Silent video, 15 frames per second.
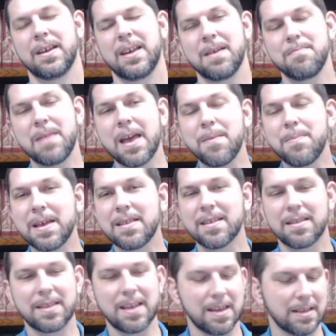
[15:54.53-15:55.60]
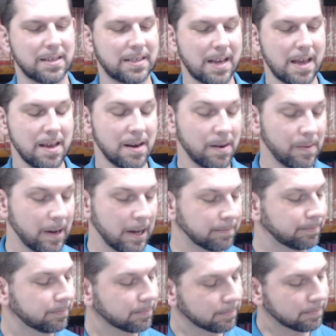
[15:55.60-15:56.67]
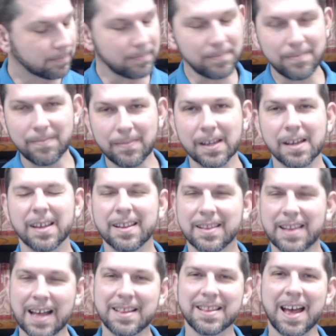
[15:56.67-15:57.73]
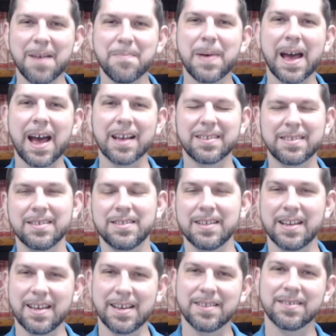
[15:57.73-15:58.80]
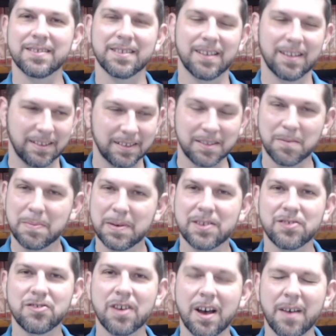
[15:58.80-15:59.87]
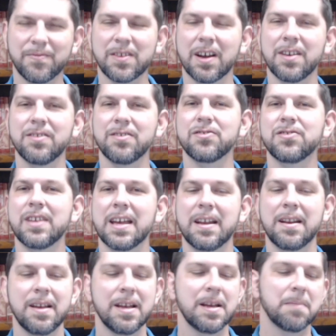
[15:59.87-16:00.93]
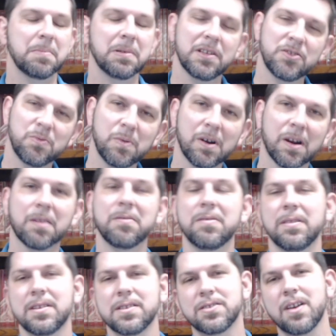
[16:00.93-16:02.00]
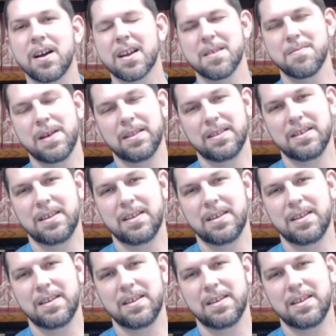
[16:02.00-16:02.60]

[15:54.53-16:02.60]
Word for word: It may be that they can say, you know what, that that passage is a little bit tough to understand, but let's work through it. Let's talk about